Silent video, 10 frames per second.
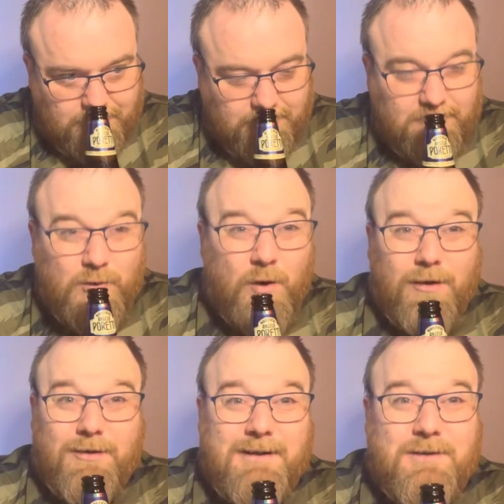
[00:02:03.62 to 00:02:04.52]
Not a
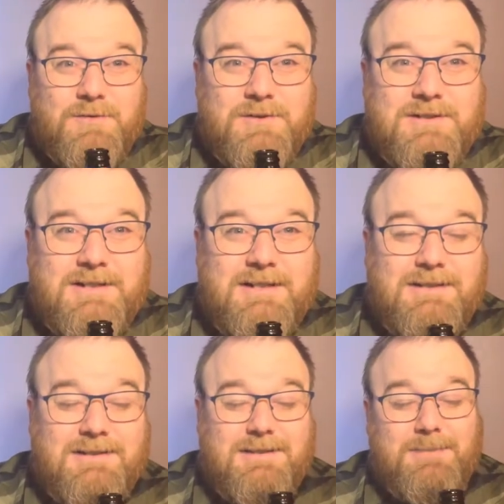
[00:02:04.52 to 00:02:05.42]
lot else.
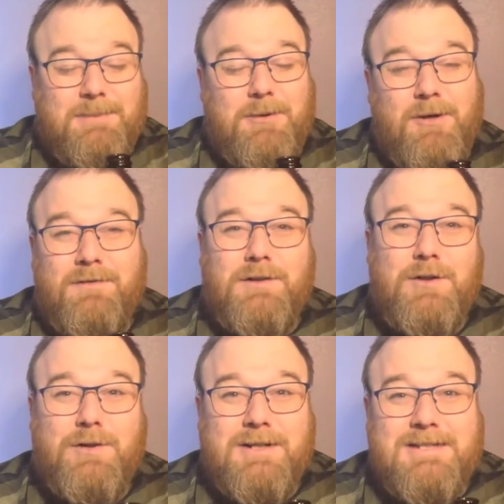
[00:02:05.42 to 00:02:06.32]
To be perfectly
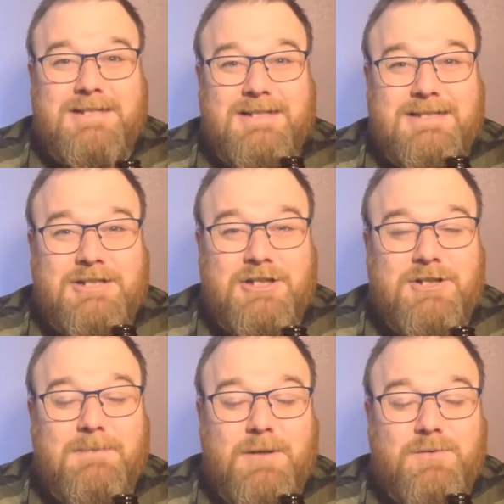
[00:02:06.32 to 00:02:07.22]
honest, it just
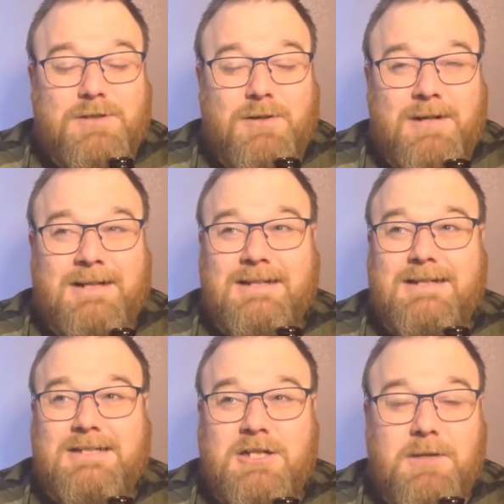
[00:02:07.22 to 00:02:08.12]
smells like
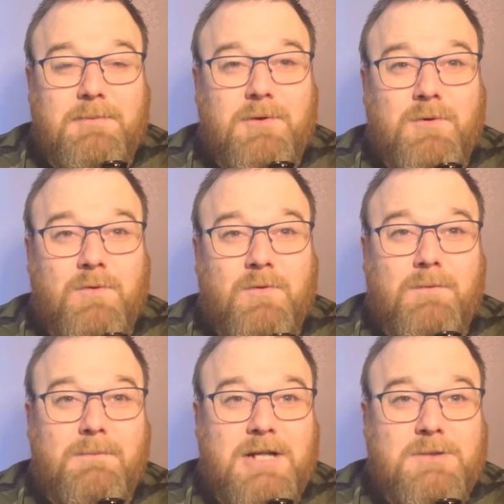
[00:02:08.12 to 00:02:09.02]
your
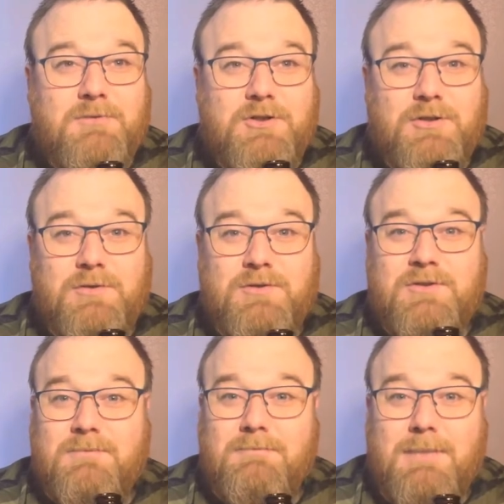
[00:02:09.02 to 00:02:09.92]
typical
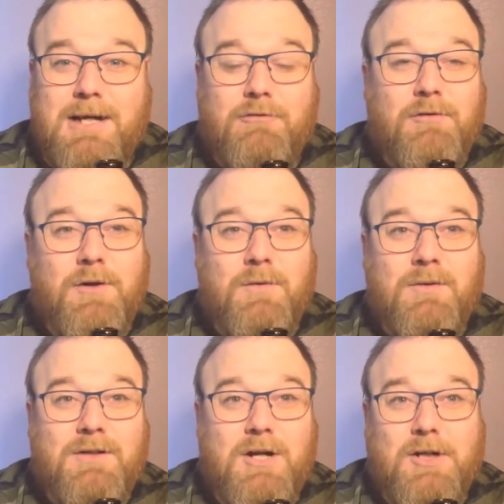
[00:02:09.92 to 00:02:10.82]
mass-produced
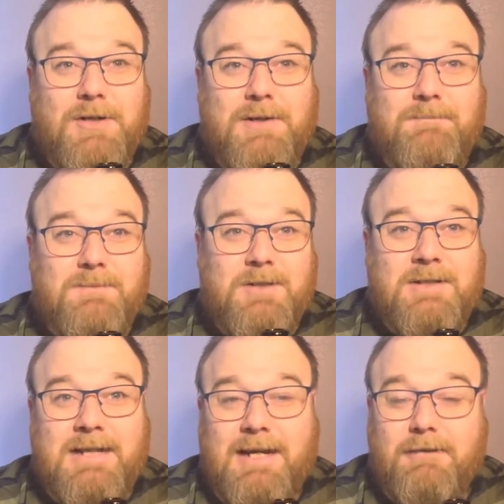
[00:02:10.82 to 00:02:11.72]
macro lager that
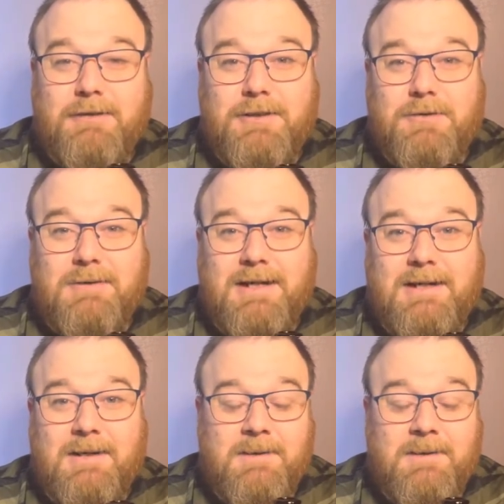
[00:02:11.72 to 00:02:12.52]
you get here in the UK.